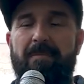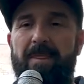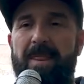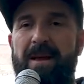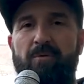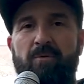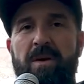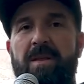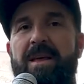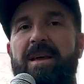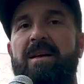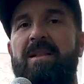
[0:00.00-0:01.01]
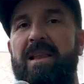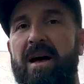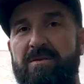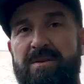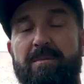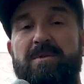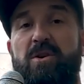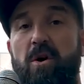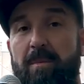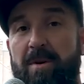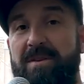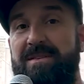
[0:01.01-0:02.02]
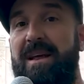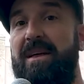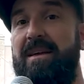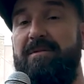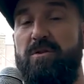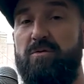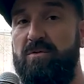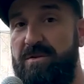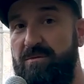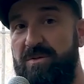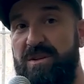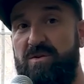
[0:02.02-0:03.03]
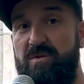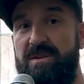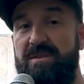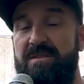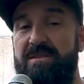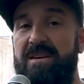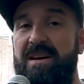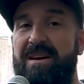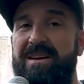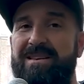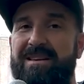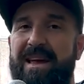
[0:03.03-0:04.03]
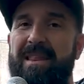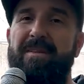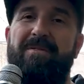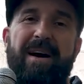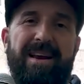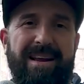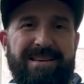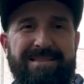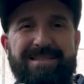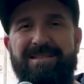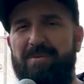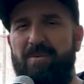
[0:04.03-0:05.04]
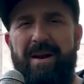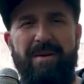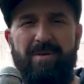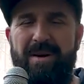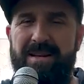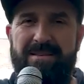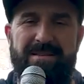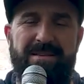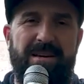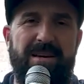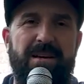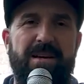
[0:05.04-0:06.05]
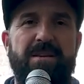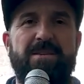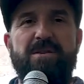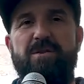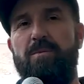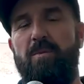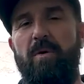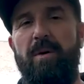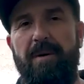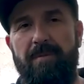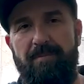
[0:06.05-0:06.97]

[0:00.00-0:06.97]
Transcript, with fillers: it really allows them to go, because now they have the tools and resources and the finances and whatever it is to do more.